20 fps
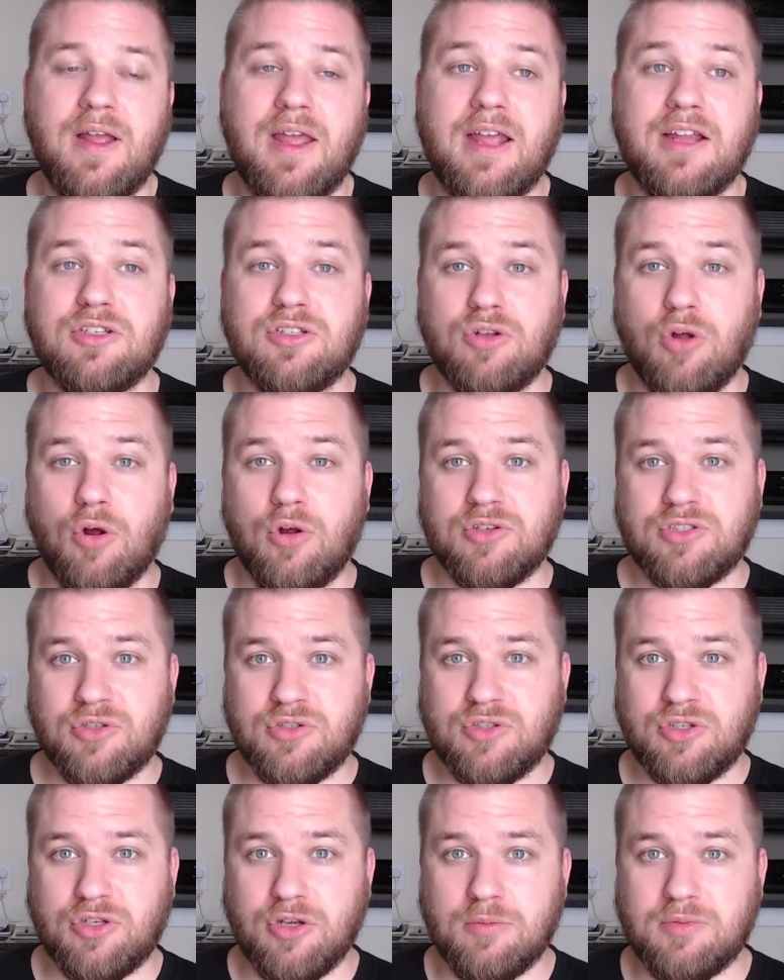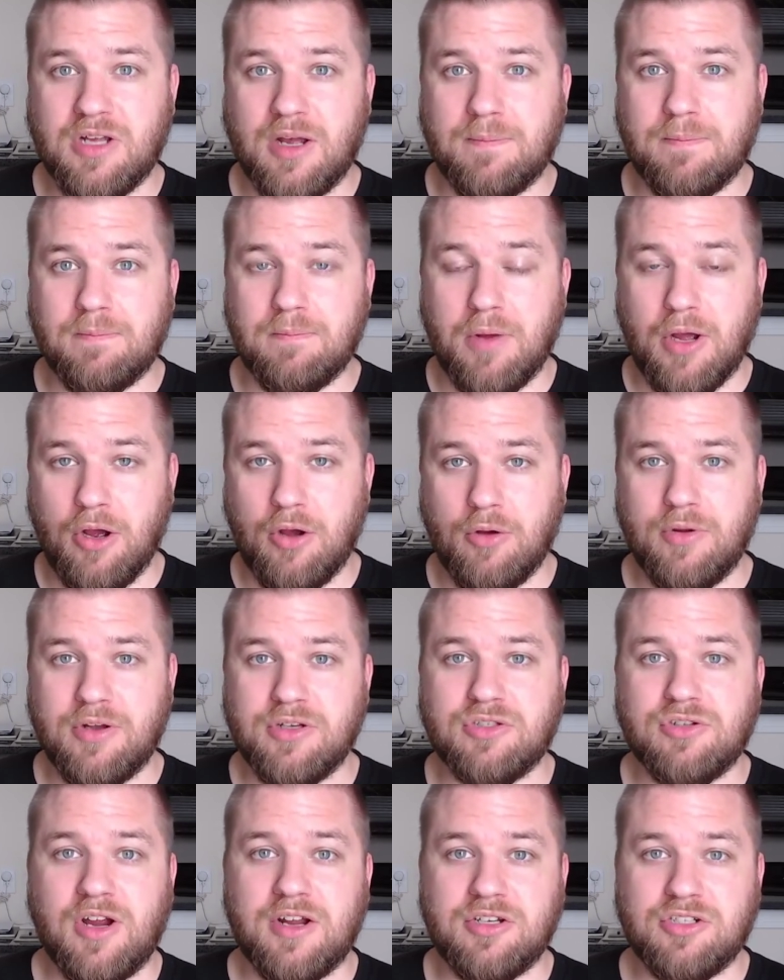It also scooped up Bo and
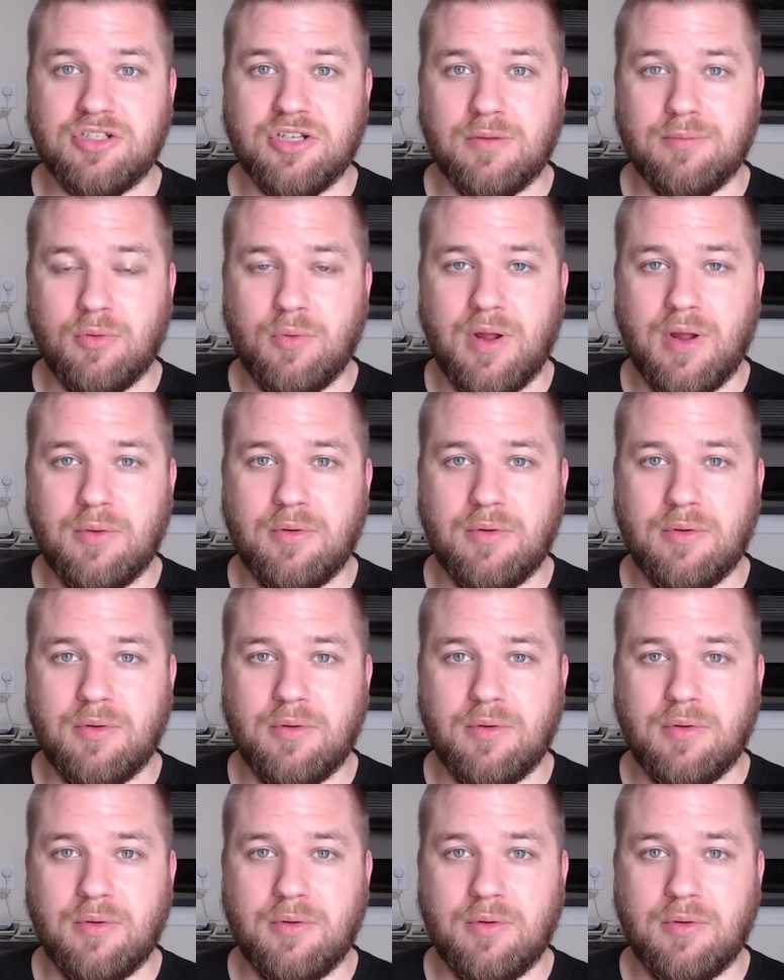tried to jump away with